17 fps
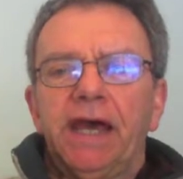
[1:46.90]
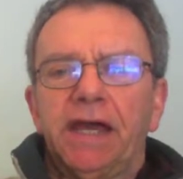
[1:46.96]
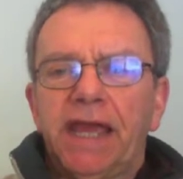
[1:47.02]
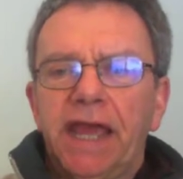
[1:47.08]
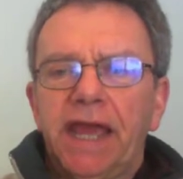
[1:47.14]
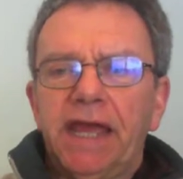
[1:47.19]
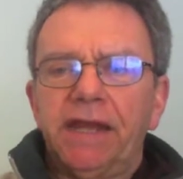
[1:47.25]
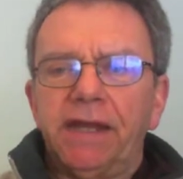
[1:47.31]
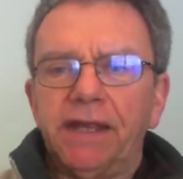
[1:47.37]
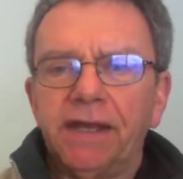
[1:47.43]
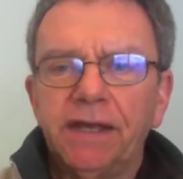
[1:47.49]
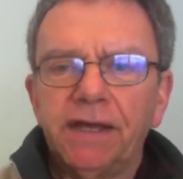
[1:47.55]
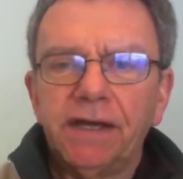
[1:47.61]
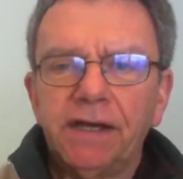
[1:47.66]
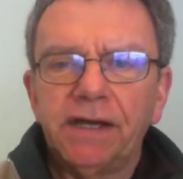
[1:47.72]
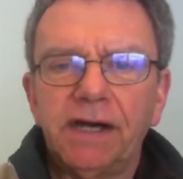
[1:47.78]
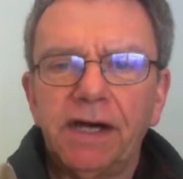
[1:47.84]
Again,
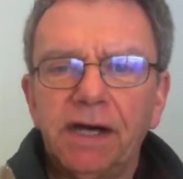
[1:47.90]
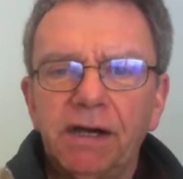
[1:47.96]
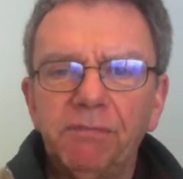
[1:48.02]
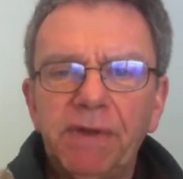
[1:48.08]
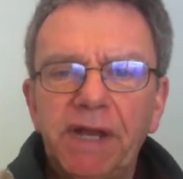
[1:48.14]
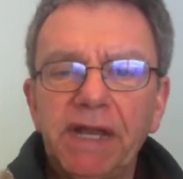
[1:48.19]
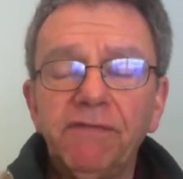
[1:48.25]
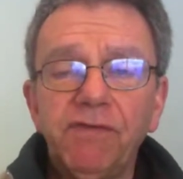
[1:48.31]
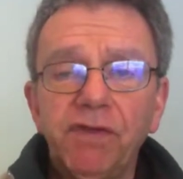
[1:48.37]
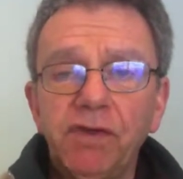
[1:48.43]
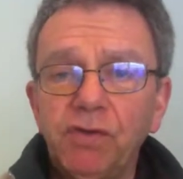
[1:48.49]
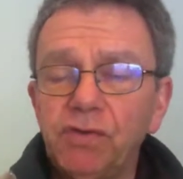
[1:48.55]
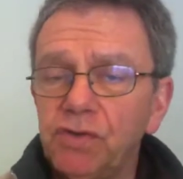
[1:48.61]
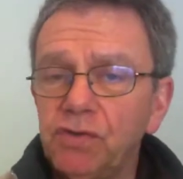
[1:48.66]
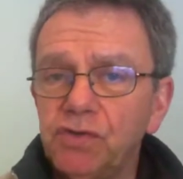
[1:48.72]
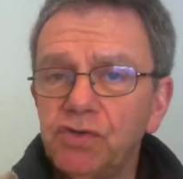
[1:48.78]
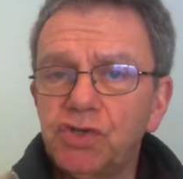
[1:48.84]
many of
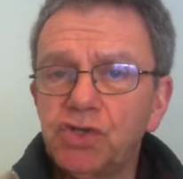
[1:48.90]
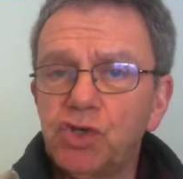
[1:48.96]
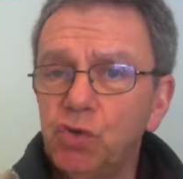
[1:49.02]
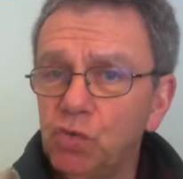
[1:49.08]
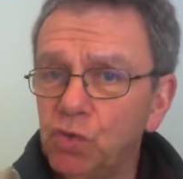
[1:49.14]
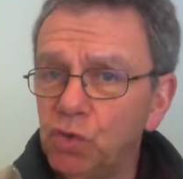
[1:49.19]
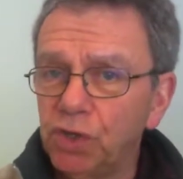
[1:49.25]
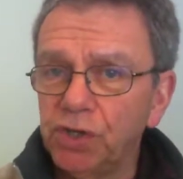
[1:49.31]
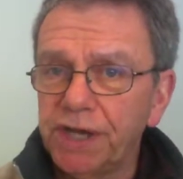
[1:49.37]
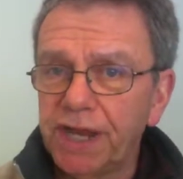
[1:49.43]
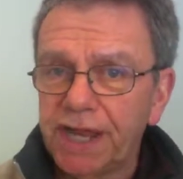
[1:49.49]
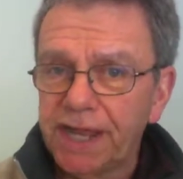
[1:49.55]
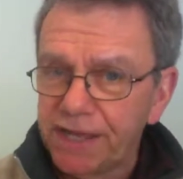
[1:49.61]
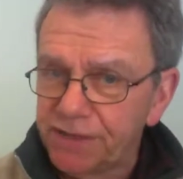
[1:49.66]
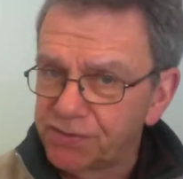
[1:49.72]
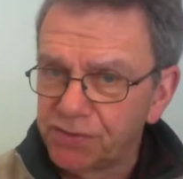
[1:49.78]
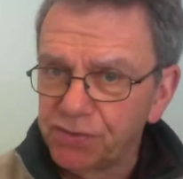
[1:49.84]
you use 2-word
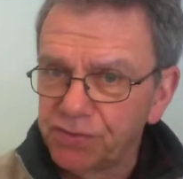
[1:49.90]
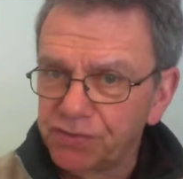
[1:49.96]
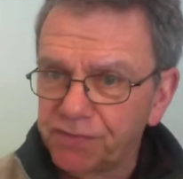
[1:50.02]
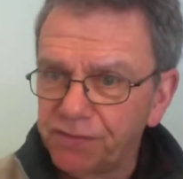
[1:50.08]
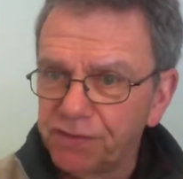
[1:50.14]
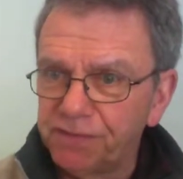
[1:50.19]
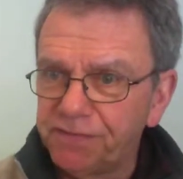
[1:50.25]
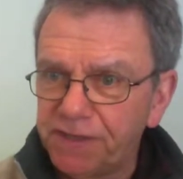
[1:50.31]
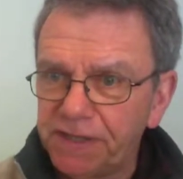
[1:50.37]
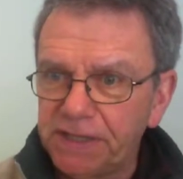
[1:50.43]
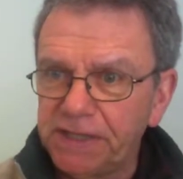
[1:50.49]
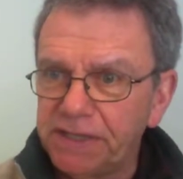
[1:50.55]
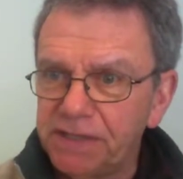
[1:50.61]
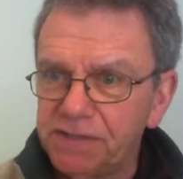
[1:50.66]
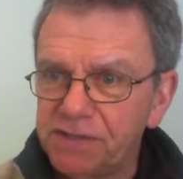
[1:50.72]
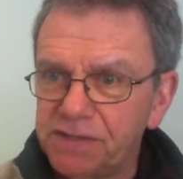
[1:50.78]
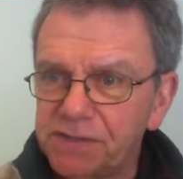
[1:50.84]
answers for the
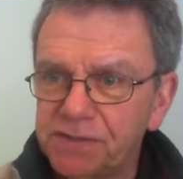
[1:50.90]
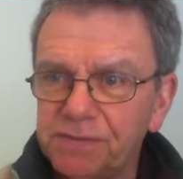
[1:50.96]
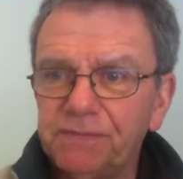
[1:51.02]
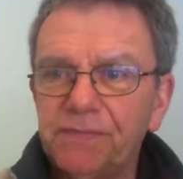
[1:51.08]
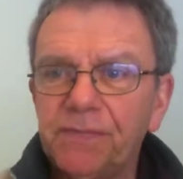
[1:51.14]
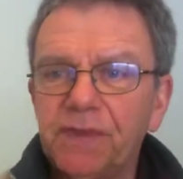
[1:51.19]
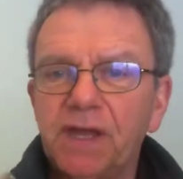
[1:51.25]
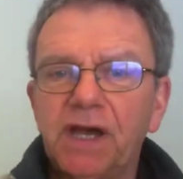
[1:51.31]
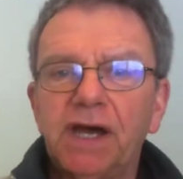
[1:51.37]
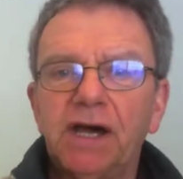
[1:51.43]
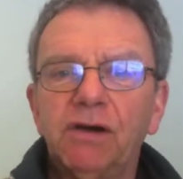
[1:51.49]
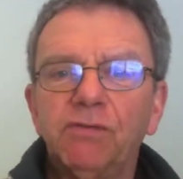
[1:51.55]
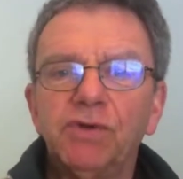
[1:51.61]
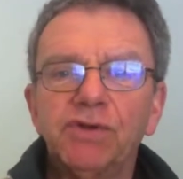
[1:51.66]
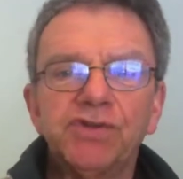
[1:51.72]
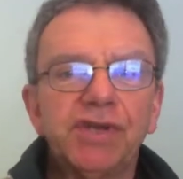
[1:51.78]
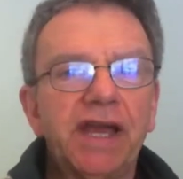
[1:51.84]
fill-ins,
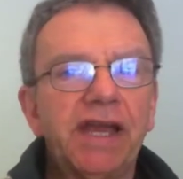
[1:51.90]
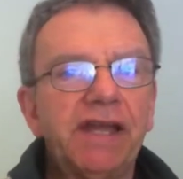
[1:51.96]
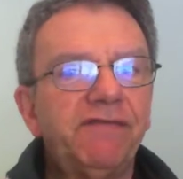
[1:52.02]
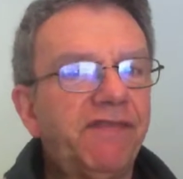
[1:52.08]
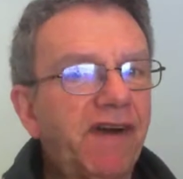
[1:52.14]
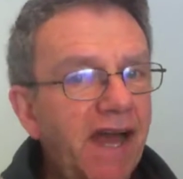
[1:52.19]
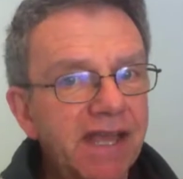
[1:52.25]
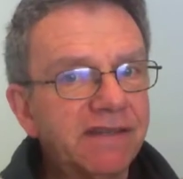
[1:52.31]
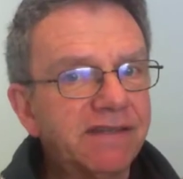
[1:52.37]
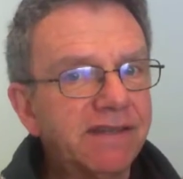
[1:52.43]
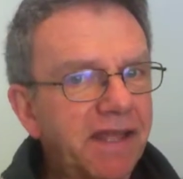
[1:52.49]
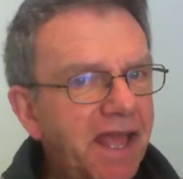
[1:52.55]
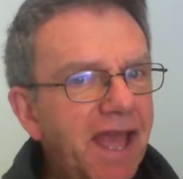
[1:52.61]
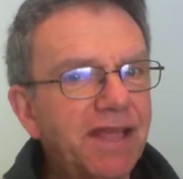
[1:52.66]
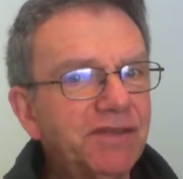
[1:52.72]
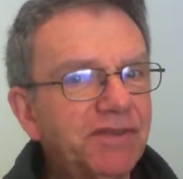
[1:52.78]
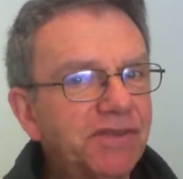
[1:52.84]
which I advised
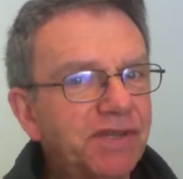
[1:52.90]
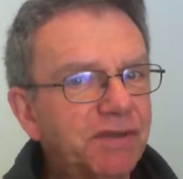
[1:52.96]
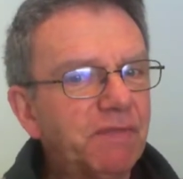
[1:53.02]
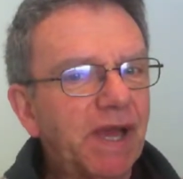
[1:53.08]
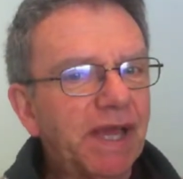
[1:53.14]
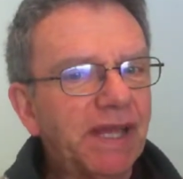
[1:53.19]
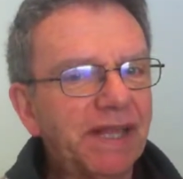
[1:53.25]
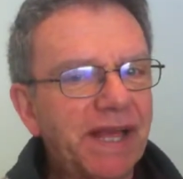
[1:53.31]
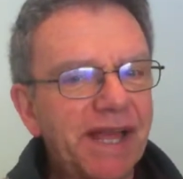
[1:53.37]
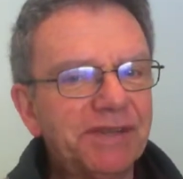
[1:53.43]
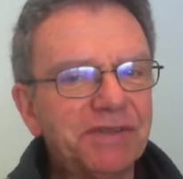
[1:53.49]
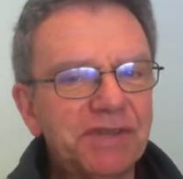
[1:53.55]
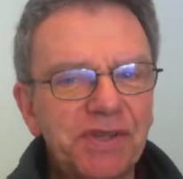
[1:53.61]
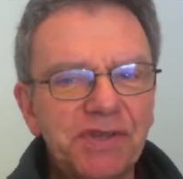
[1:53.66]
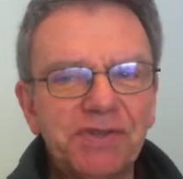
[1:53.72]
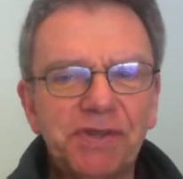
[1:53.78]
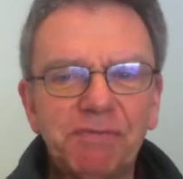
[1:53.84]
against in my
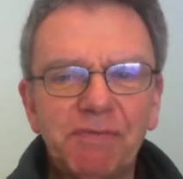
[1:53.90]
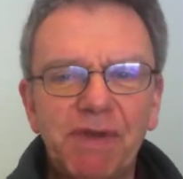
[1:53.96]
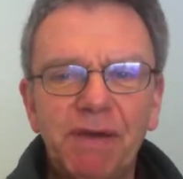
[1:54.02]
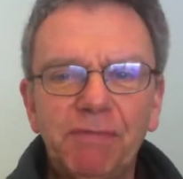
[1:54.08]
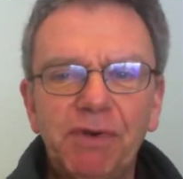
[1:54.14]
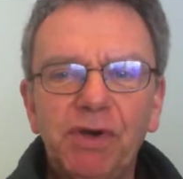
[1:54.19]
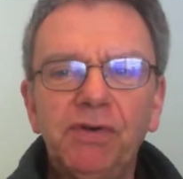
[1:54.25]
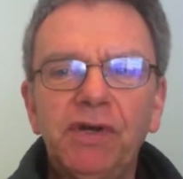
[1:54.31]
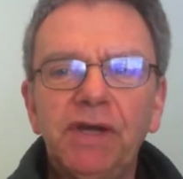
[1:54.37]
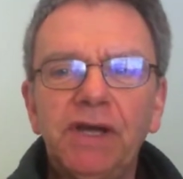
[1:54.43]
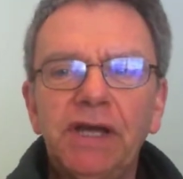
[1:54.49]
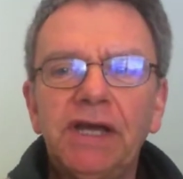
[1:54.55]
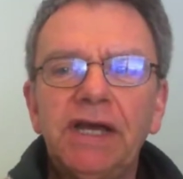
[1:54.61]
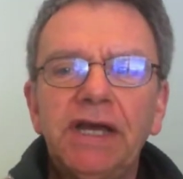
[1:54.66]
last teaching memo.